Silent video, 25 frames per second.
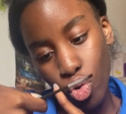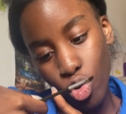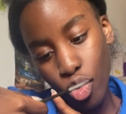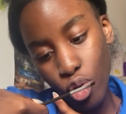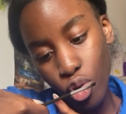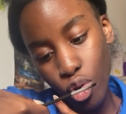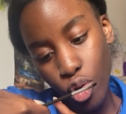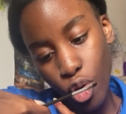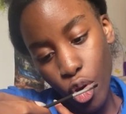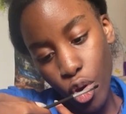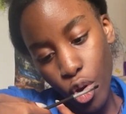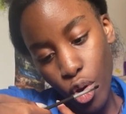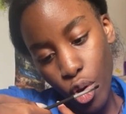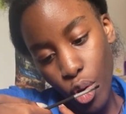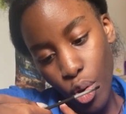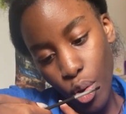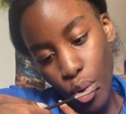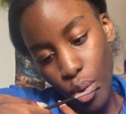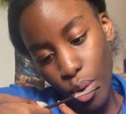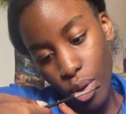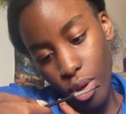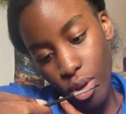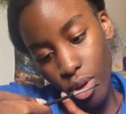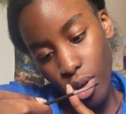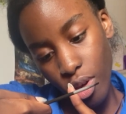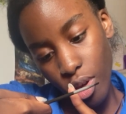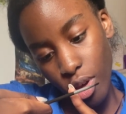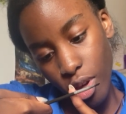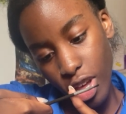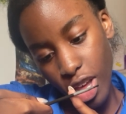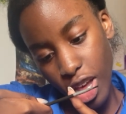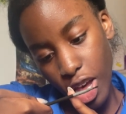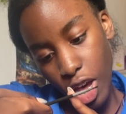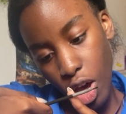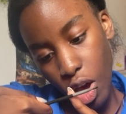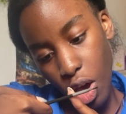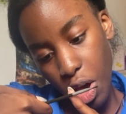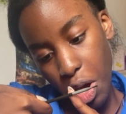
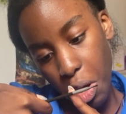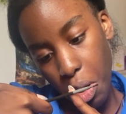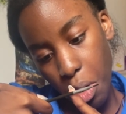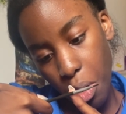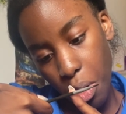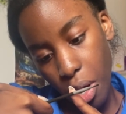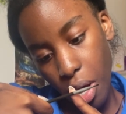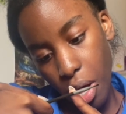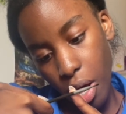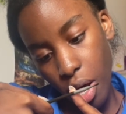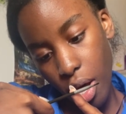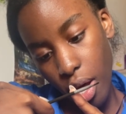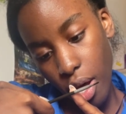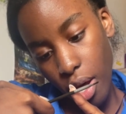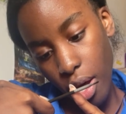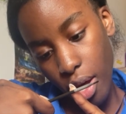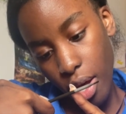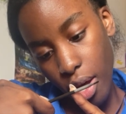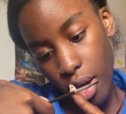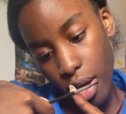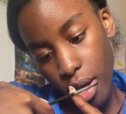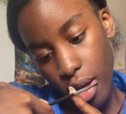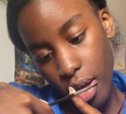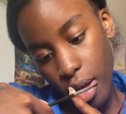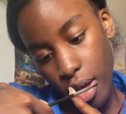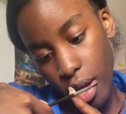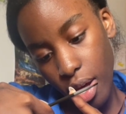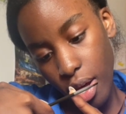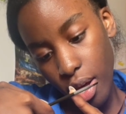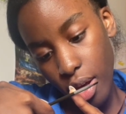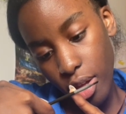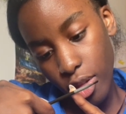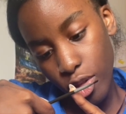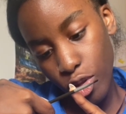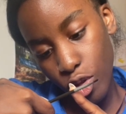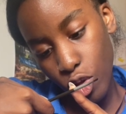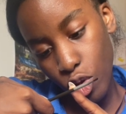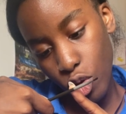
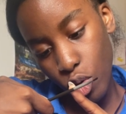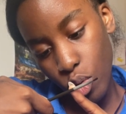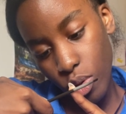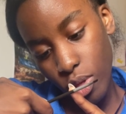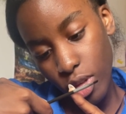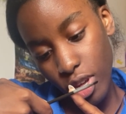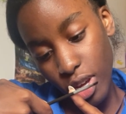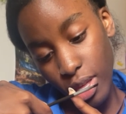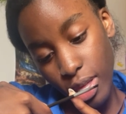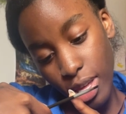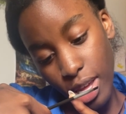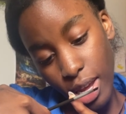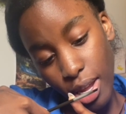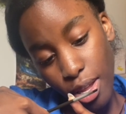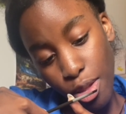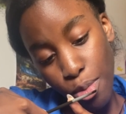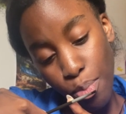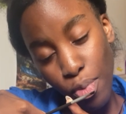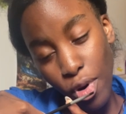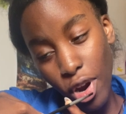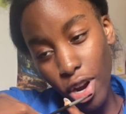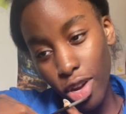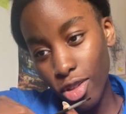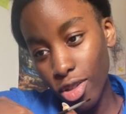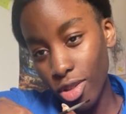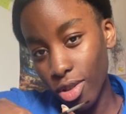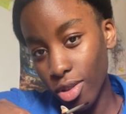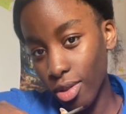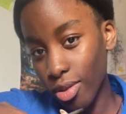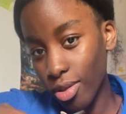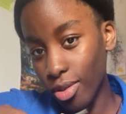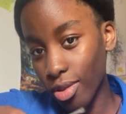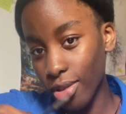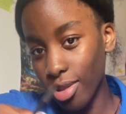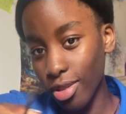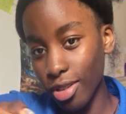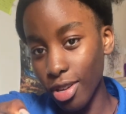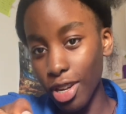266 brush.
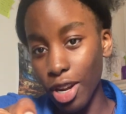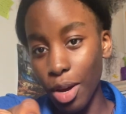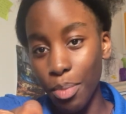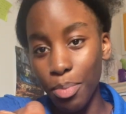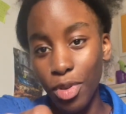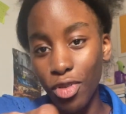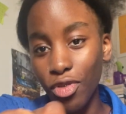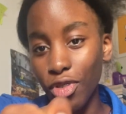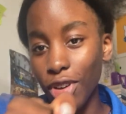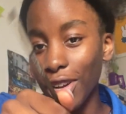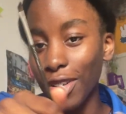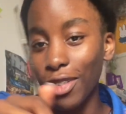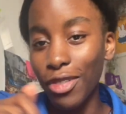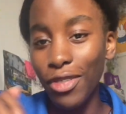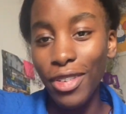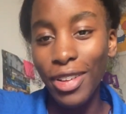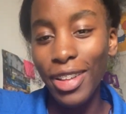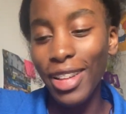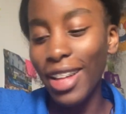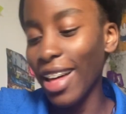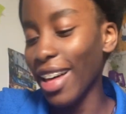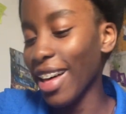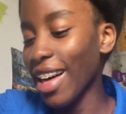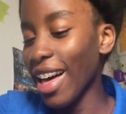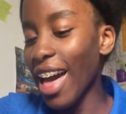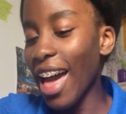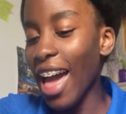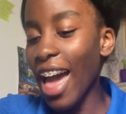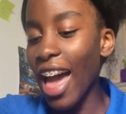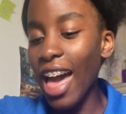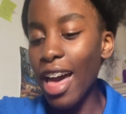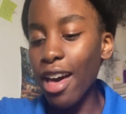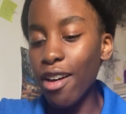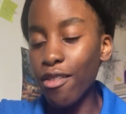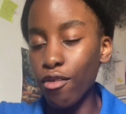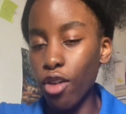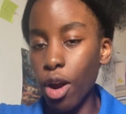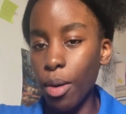The numbers right off,
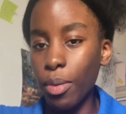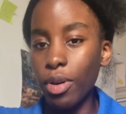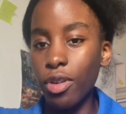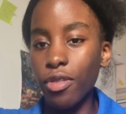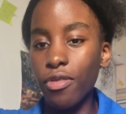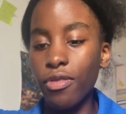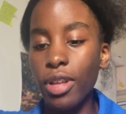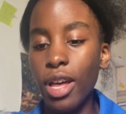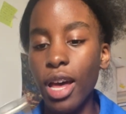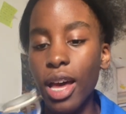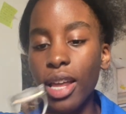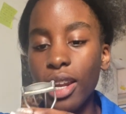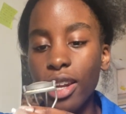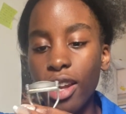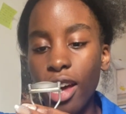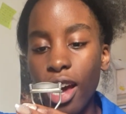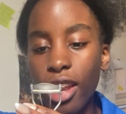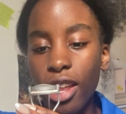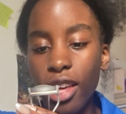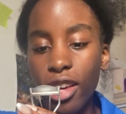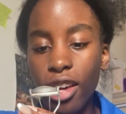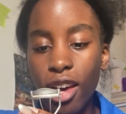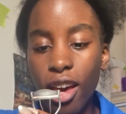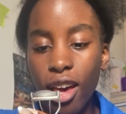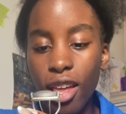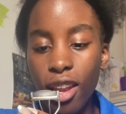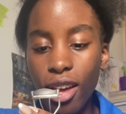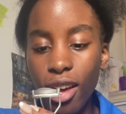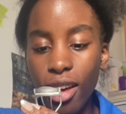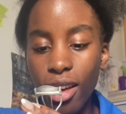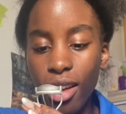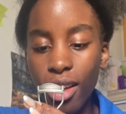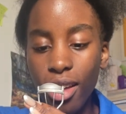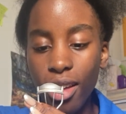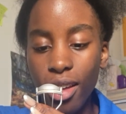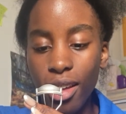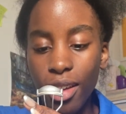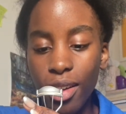and an eyelash color,
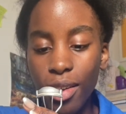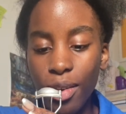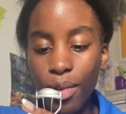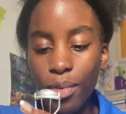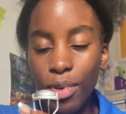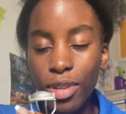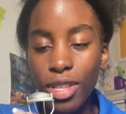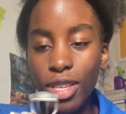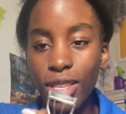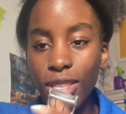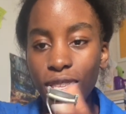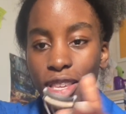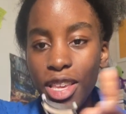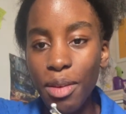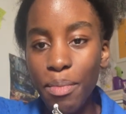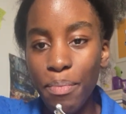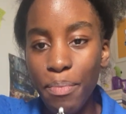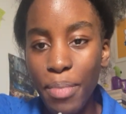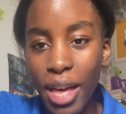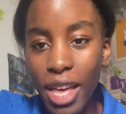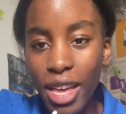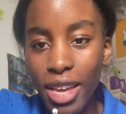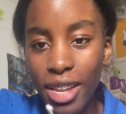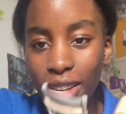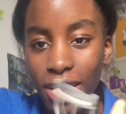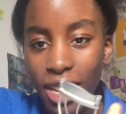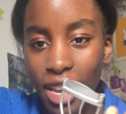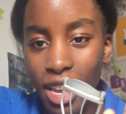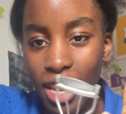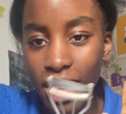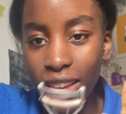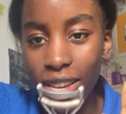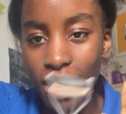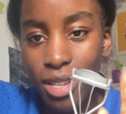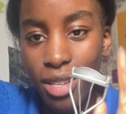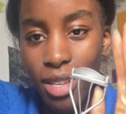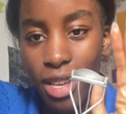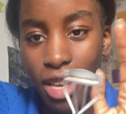which has seen better
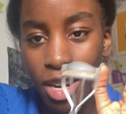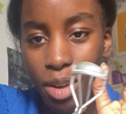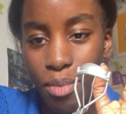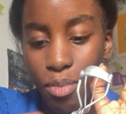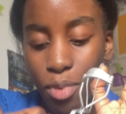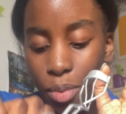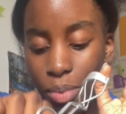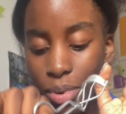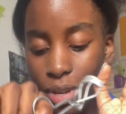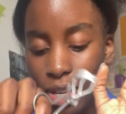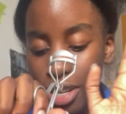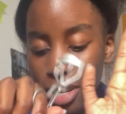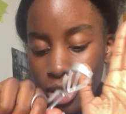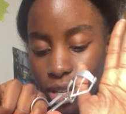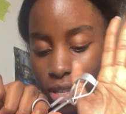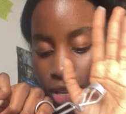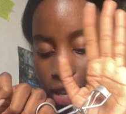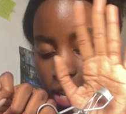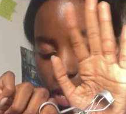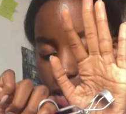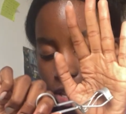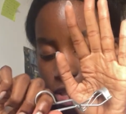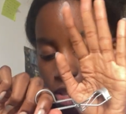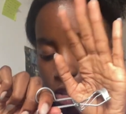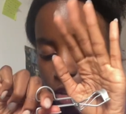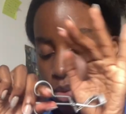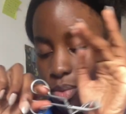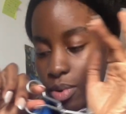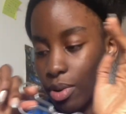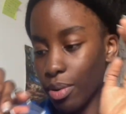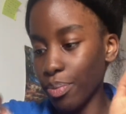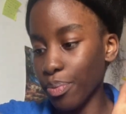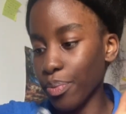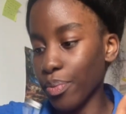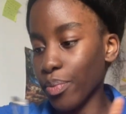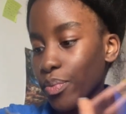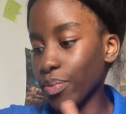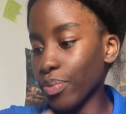days, and I probably need to get a new
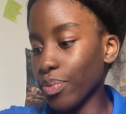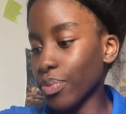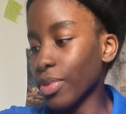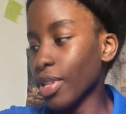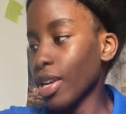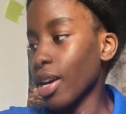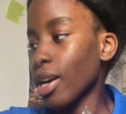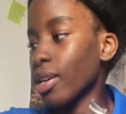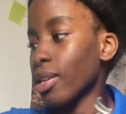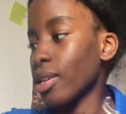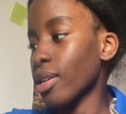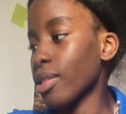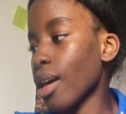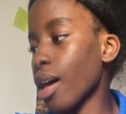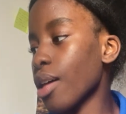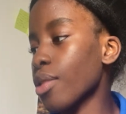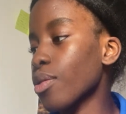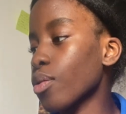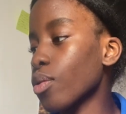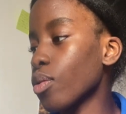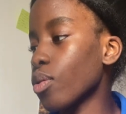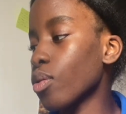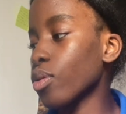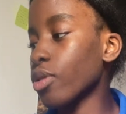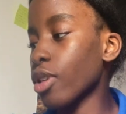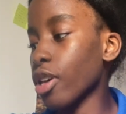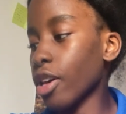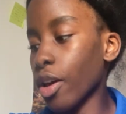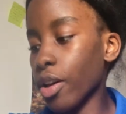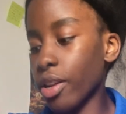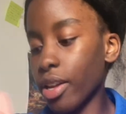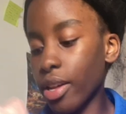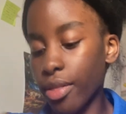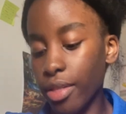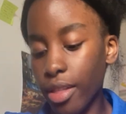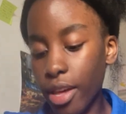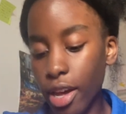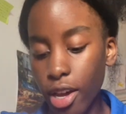one. So that's all that's going
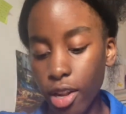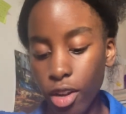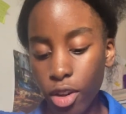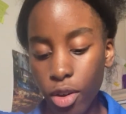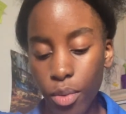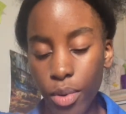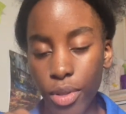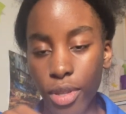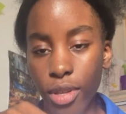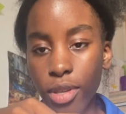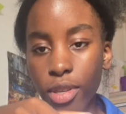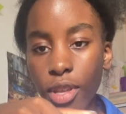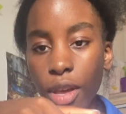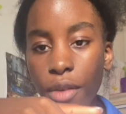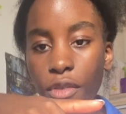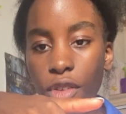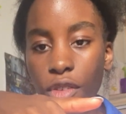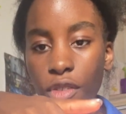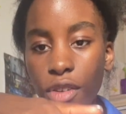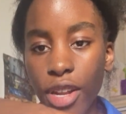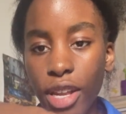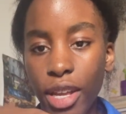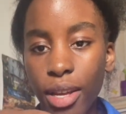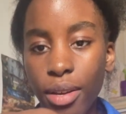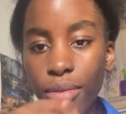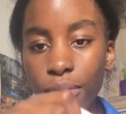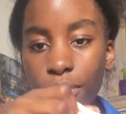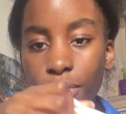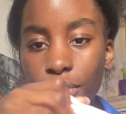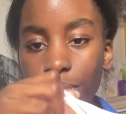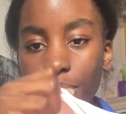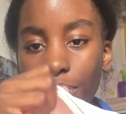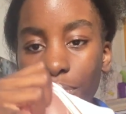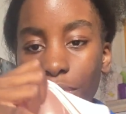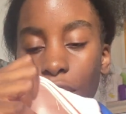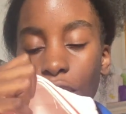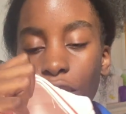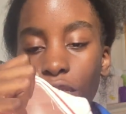in there, along with the stuff I've
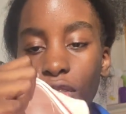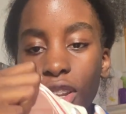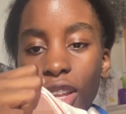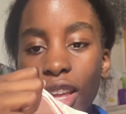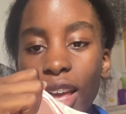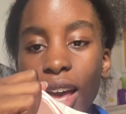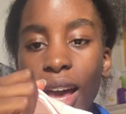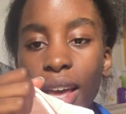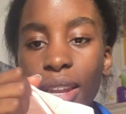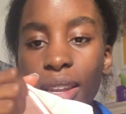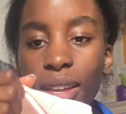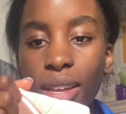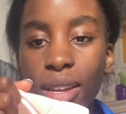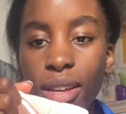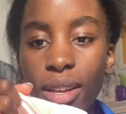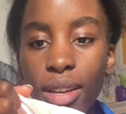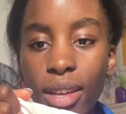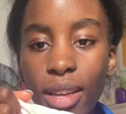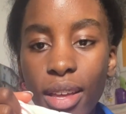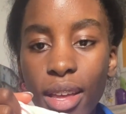already added.